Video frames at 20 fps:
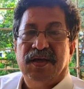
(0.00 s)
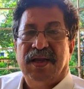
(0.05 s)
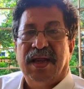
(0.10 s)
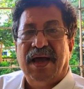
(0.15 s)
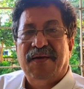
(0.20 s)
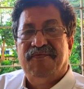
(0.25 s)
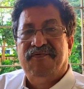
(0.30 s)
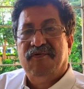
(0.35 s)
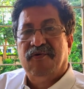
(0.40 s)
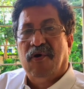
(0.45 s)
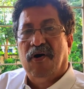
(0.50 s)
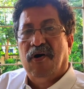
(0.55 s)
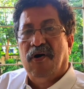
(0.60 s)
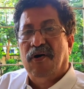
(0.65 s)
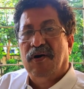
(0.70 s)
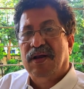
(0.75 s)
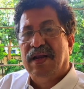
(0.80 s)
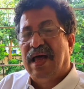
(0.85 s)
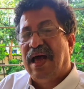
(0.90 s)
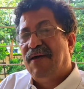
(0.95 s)

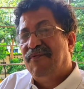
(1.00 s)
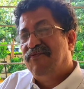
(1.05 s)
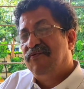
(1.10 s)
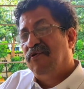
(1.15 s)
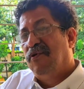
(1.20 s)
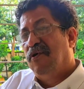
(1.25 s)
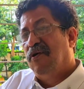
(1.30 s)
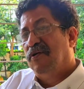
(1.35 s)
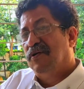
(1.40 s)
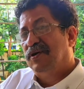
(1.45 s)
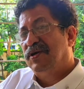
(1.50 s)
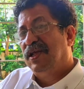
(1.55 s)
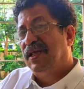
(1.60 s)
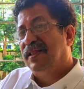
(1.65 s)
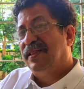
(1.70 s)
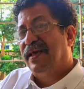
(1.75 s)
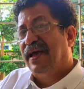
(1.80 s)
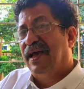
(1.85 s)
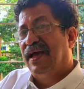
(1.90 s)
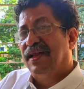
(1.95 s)
lifelong,
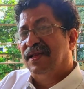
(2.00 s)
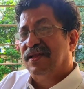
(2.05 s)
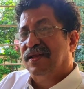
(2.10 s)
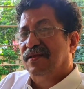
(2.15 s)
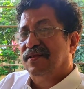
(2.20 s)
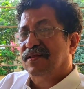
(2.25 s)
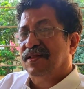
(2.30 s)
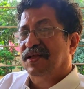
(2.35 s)
till death,